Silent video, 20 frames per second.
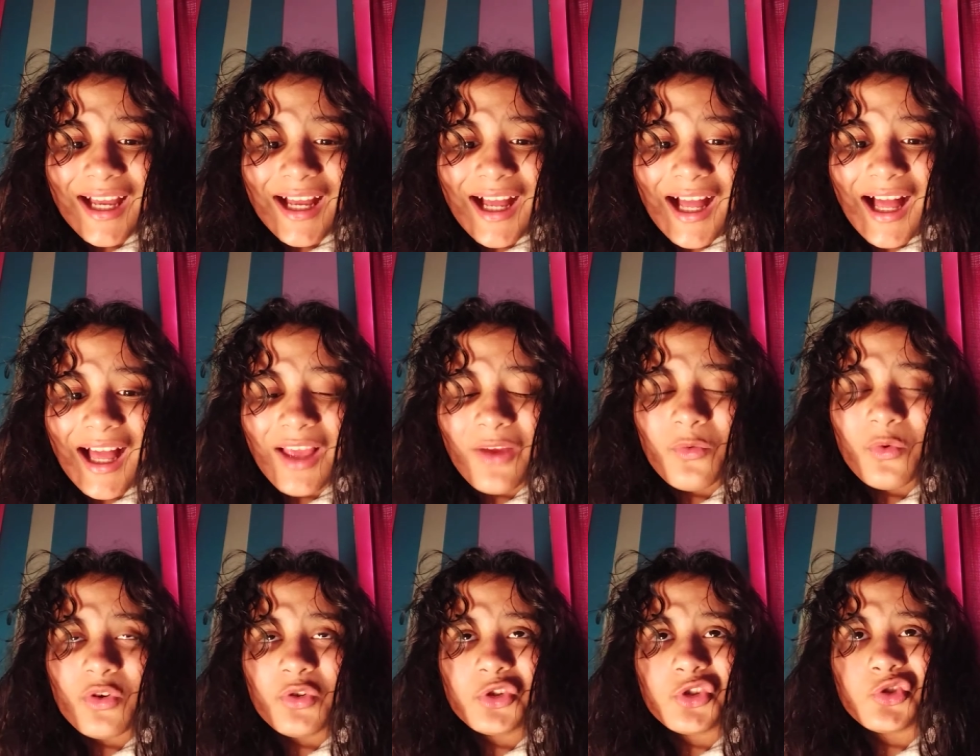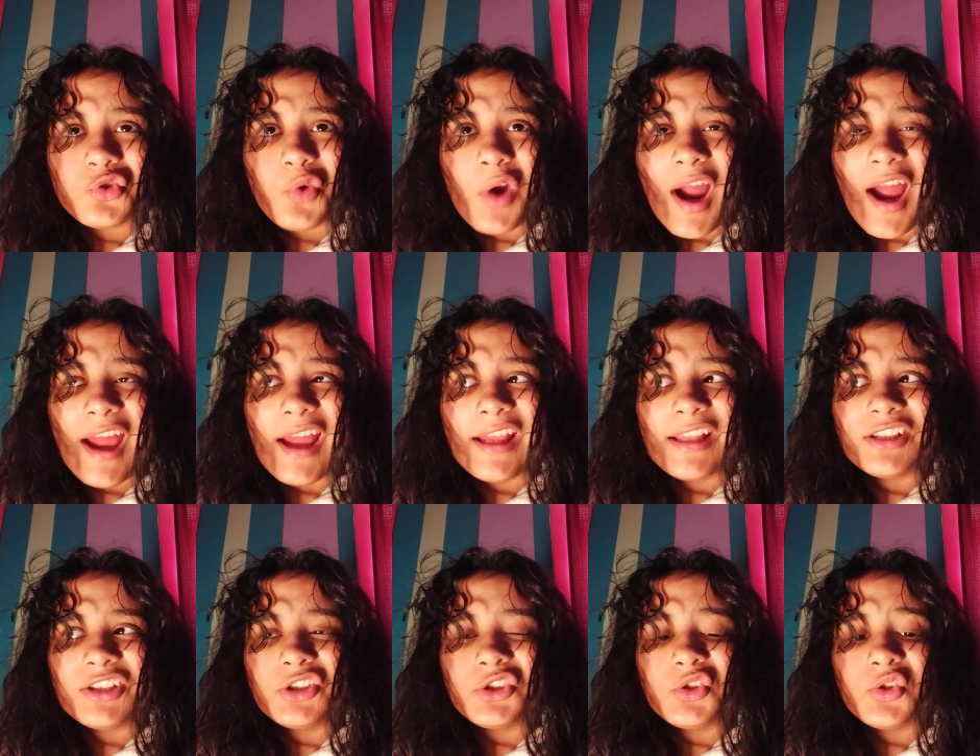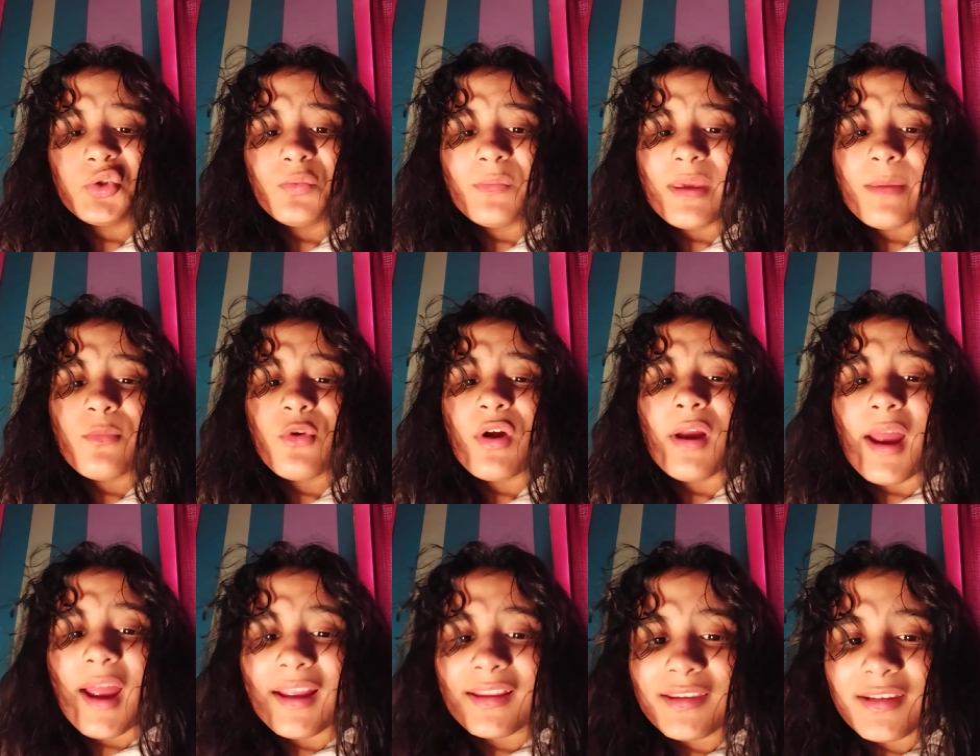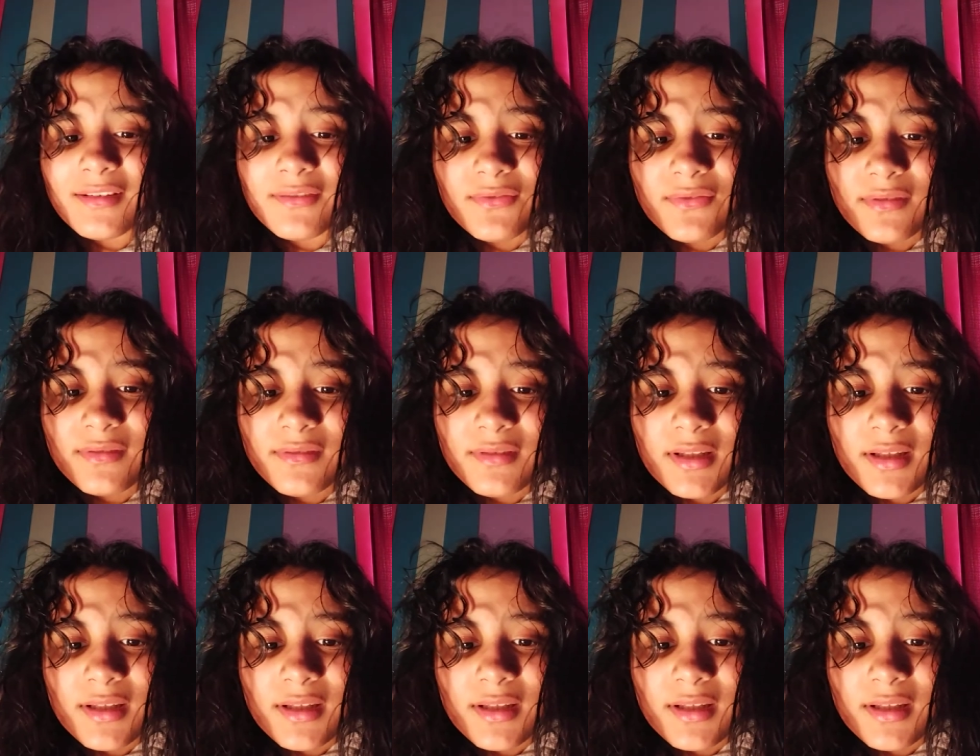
I will try to be more active